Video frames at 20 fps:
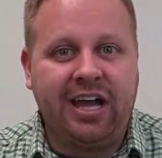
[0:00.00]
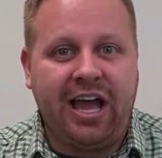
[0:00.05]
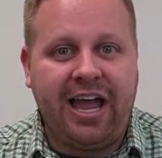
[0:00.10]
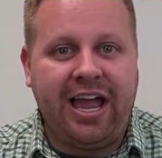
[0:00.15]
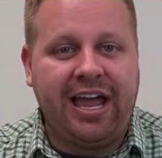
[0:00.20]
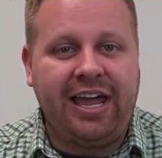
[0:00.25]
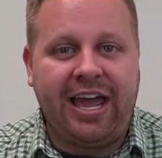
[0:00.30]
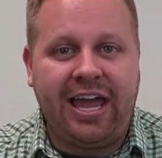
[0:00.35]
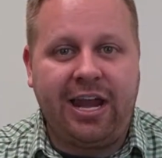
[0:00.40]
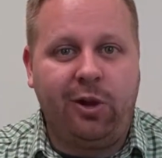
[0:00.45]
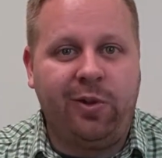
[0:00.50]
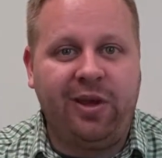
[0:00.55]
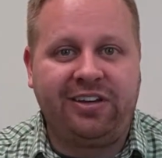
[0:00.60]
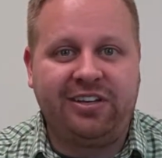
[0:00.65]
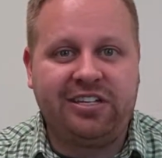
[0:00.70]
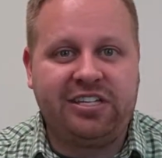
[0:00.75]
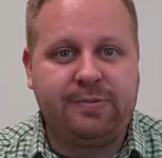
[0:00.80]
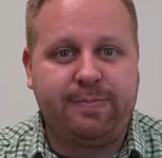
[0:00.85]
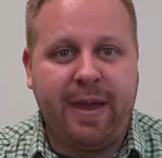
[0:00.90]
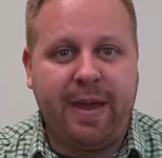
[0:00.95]
I don't
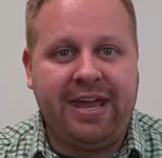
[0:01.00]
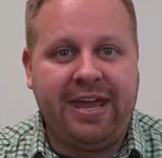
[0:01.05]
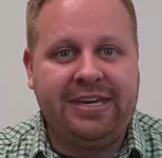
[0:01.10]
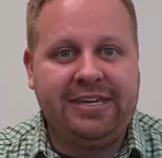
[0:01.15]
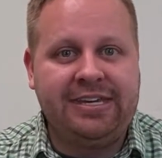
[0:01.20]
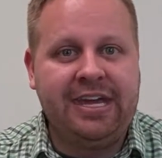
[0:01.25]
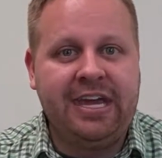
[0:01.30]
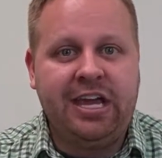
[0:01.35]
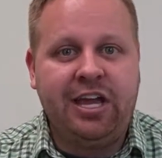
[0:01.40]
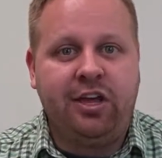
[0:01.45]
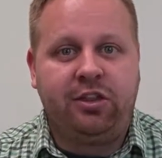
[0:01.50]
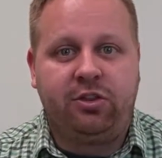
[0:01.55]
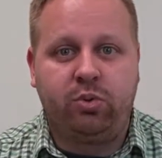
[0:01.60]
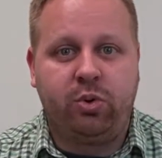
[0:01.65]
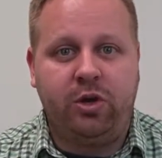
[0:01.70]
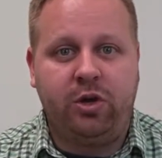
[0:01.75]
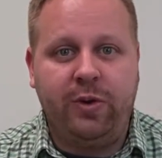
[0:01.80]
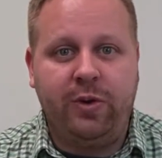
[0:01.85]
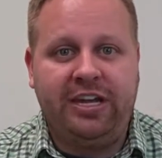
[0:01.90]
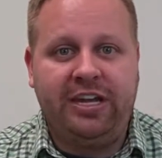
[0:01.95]
like to spend
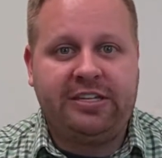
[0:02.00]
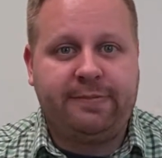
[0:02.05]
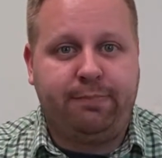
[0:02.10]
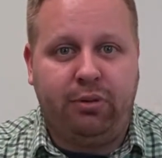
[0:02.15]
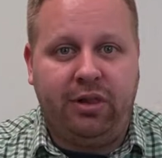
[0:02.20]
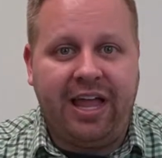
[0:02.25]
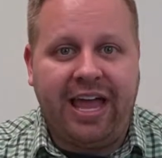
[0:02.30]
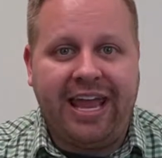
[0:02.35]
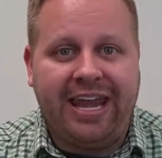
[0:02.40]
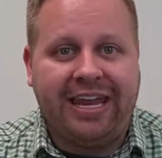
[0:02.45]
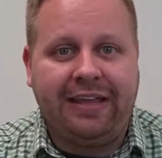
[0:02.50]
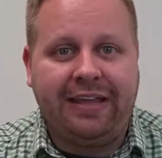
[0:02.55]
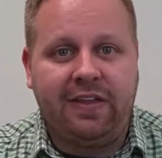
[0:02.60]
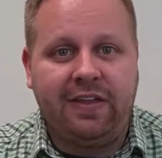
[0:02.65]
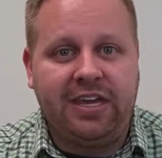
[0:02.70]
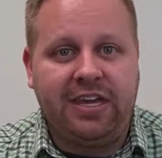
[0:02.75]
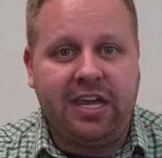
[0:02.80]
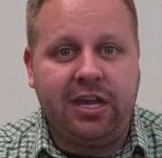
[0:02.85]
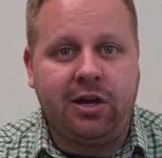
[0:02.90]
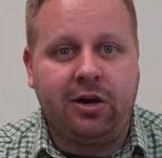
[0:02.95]
3 weeks planning
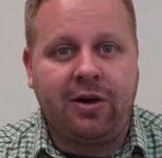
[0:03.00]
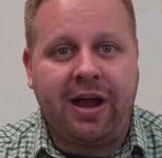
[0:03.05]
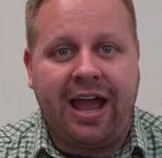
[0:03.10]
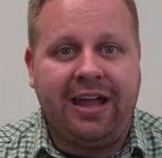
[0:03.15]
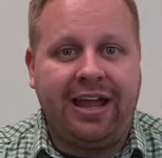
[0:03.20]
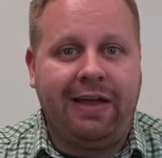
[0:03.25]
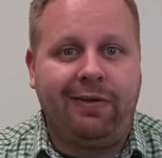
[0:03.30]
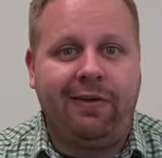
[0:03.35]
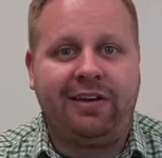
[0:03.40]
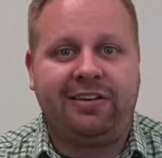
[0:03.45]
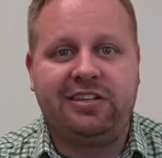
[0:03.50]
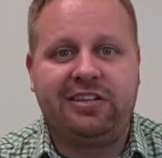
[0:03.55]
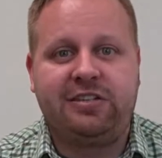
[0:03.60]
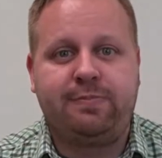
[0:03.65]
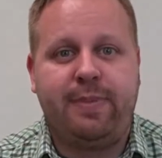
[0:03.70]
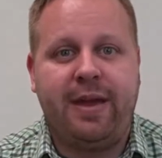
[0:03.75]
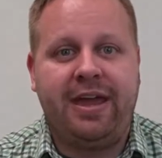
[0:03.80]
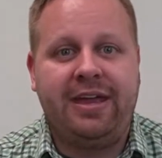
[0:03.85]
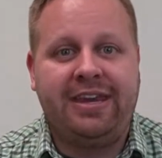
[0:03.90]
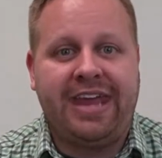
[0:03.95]
the year. I like to
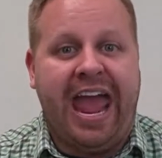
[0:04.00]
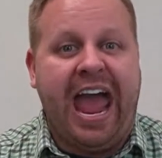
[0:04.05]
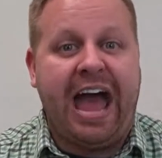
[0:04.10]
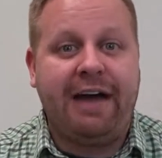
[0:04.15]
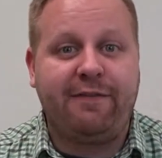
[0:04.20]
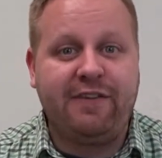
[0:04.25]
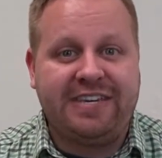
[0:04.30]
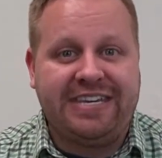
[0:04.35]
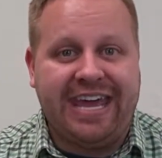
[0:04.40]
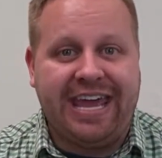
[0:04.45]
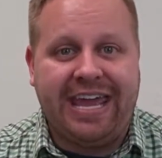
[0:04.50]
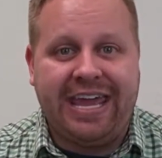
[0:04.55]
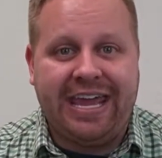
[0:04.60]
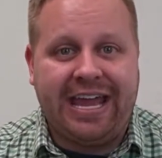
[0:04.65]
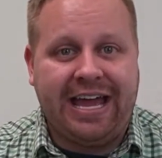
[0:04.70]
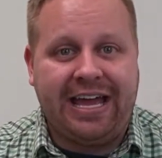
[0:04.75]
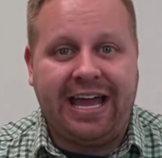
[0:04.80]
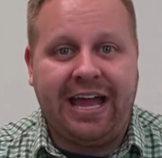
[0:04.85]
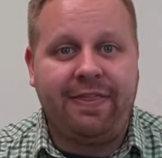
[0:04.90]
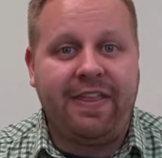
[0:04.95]
spend half a day
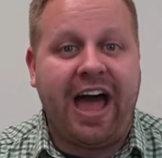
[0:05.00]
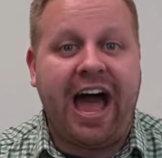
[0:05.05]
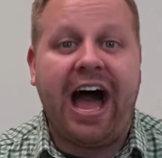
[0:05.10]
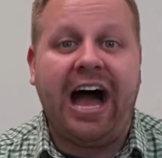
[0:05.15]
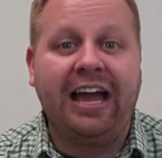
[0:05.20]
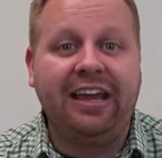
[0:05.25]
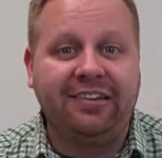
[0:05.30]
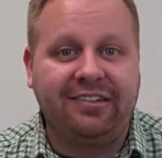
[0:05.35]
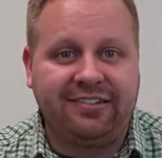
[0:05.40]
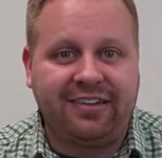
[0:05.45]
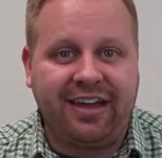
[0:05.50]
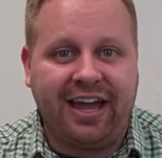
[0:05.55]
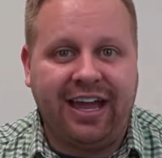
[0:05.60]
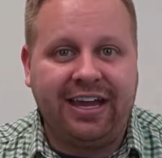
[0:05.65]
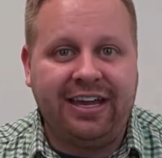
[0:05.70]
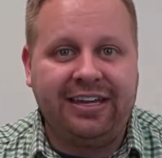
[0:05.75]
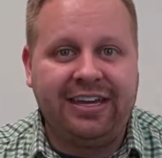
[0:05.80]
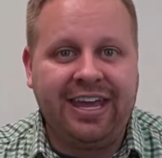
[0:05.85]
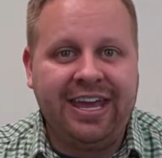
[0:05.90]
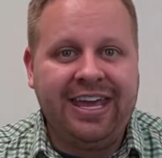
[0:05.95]
on the high
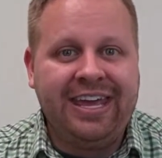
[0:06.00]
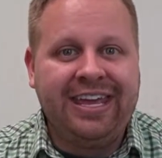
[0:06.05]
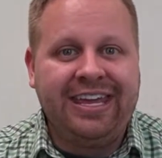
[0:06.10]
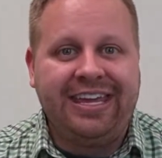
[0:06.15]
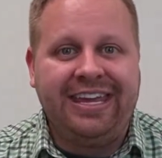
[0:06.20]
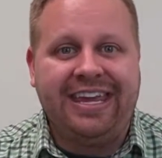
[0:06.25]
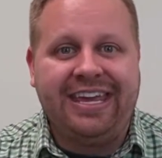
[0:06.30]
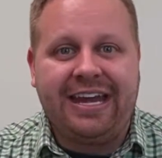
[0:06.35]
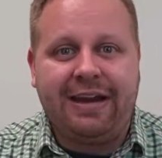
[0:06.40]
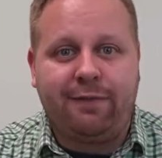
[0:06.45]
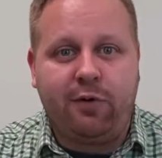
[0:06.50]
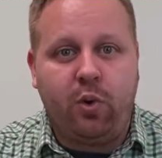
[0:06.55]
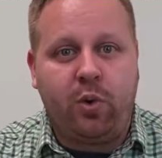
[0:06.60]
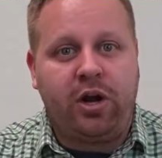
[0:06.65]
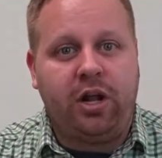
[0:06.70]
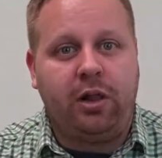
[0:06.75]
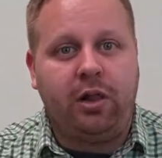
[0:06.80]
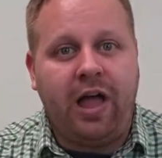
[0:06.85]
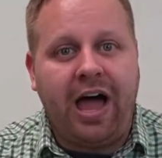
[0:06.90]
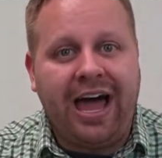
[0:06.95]
side. Get
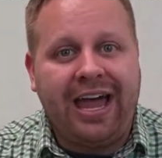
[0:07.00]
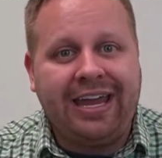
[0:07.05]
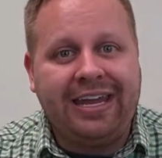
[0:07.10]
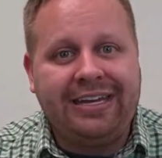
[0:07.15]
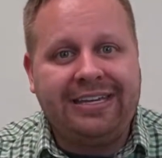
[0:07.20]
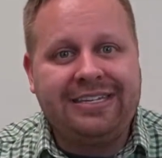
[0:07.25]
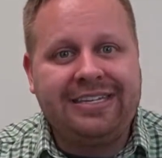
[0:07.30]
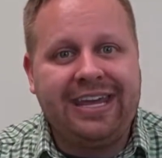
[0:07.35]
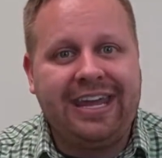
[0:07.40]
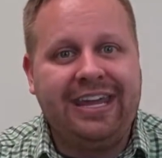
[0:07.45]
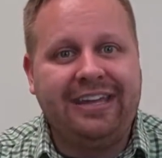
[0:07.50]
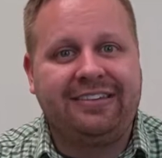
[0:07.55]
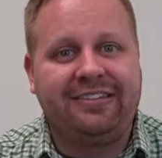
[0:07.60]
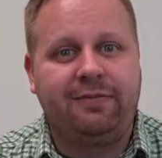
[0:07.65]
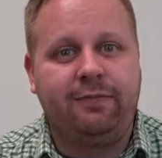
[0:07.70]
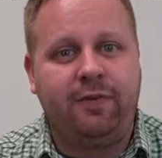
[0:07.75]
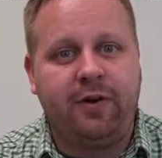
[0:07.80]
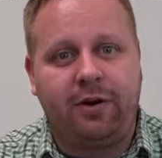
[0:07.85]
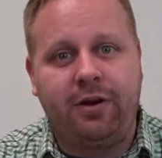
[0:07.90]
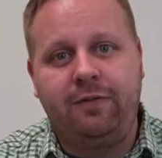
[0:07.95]
everyone aligned. It's
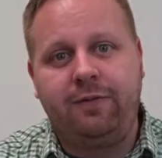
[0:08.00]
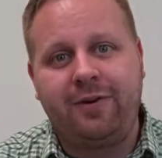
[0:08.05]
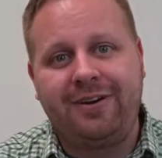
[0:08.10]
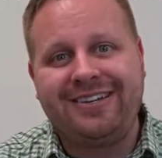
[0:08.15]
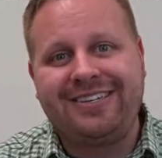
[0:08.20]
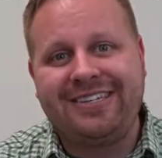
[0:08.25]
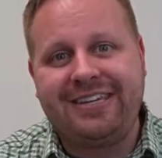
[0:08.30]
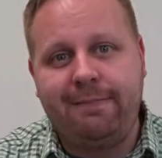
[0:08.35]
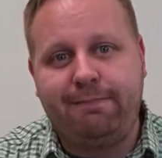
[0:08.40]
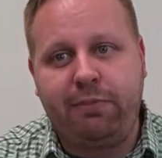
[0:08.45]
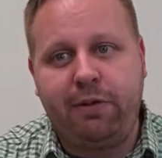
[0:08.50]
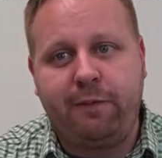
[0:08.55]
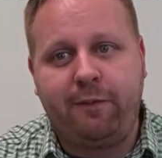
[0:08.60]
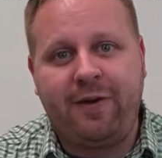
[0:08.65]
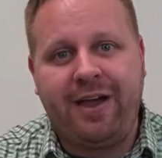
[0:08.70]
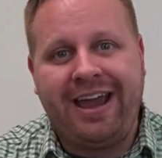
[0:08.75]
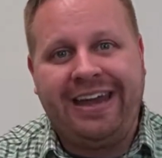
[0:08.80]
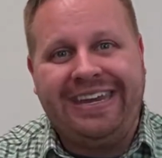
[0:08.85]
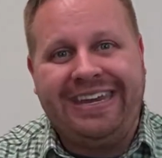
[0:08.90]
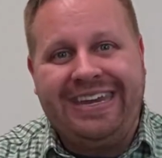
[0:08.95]
very, very
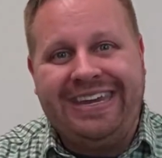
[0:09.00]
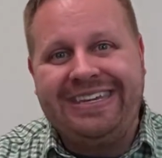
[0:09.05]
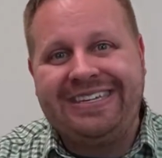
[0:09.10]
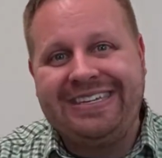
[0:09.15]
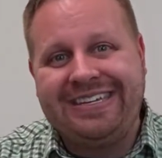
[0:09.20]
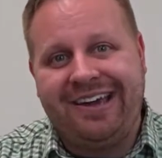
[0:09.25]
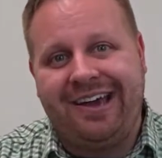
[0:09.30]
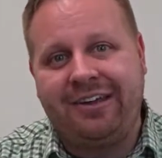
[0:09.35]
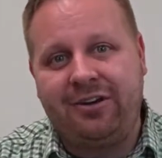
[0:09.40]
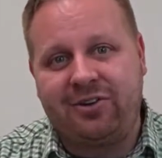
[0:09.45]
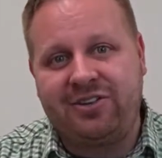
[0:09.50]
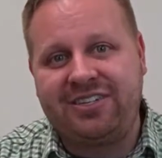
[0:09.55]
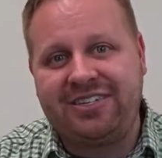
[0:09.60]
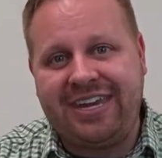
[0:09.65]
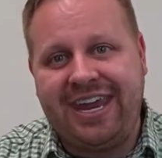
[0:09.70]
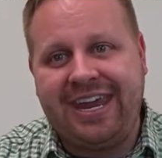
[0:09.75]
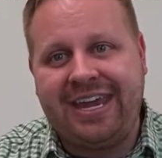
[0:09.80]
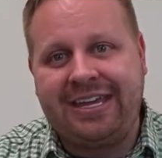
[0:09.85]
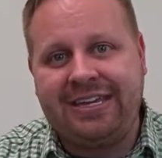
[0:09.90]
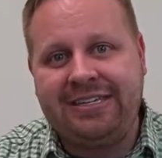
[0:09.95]
simplified, easy to
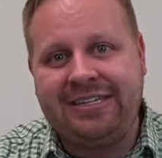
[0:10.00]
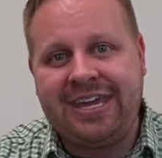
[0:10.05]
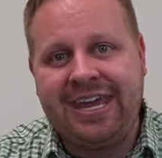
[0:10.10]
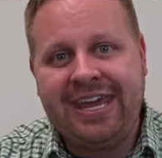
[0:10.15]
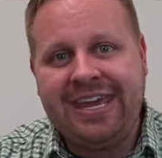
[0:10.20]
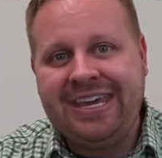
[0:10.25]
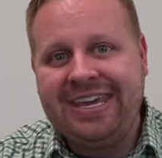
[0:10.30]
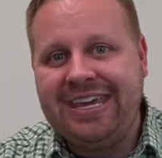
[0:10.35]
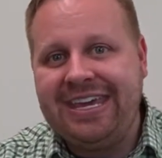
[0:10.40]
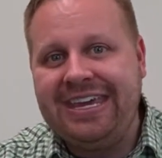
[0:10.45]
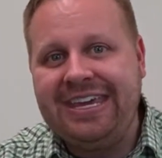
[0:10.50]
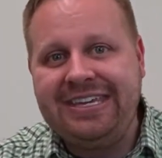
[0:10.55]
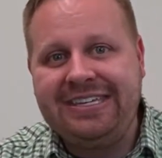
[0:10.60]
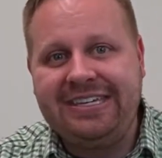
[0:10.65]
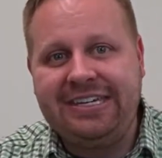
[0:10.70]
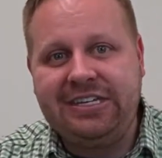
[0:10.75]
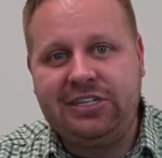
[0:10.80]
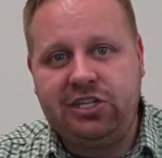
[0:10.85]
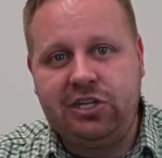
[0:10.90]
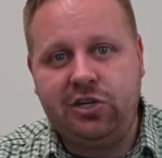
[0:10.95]
understand,
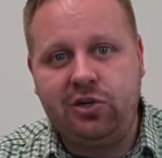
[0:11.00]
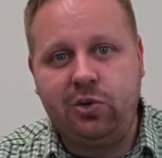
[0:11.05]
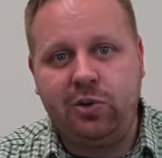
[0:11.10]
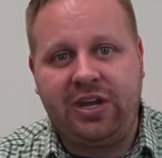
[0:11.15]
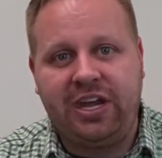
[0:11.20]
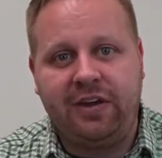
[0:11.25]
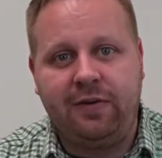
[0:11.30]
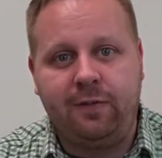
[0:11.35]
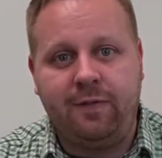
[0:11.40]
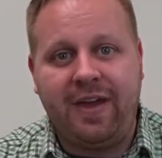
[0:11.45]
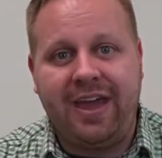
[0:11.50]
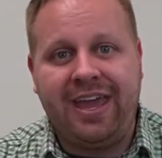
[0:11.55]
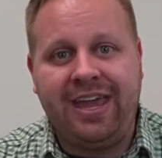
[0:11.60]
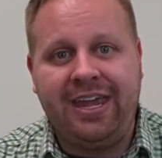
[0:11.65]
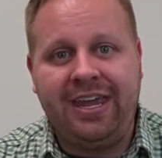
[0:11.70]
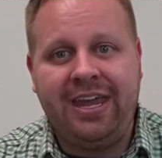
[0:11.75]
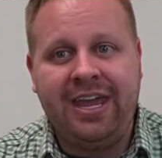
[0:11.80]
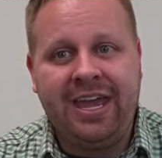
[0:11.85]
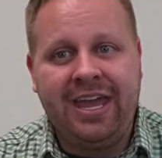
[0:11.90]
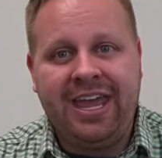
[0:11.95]
easy to
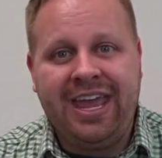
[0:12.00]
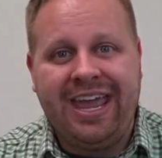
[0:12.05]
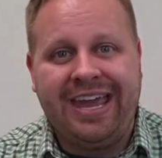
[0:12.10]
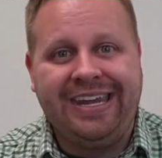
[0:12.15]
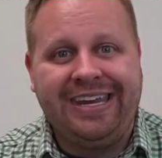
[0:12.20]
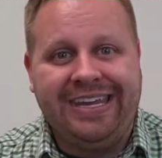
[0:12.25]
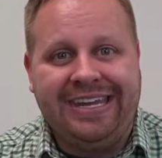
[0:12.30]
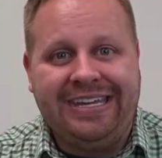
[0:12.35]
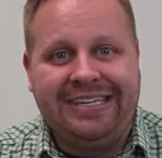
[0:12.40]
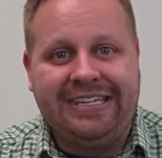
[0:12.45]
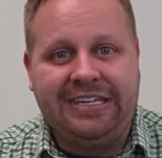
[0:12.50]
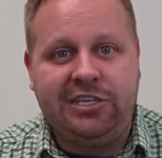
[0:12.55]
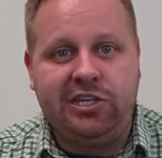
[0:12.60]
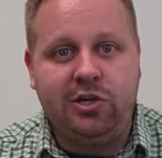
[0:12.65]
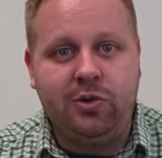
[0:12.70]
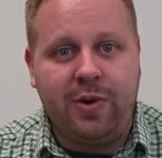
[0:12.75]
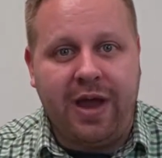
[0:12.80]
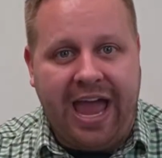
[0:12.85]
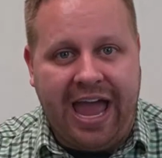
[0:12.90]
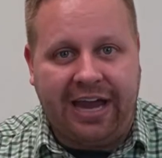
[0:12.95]
convey, and easy
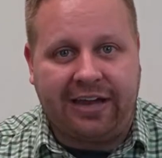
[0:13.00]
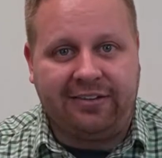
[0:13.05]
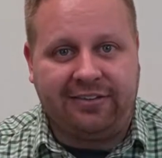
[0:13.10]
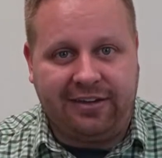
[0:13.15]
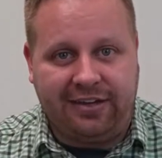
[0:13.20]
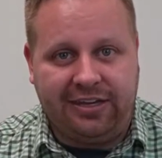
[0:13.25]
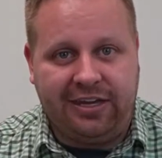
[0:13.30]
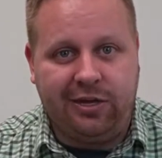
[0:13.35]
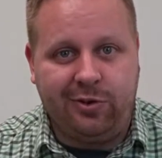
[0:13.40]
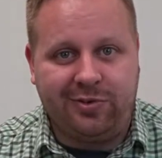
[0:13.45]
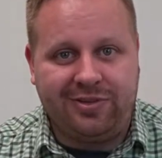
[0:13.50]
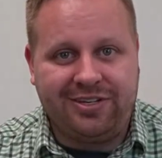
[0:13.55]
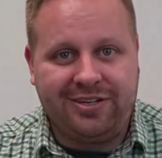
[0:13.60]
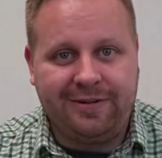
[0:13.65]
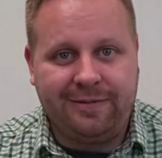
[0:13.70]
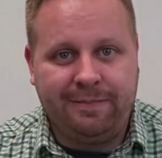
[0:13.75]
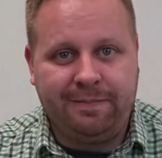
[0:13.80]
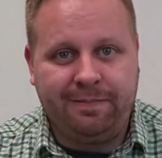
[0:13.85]
to execute.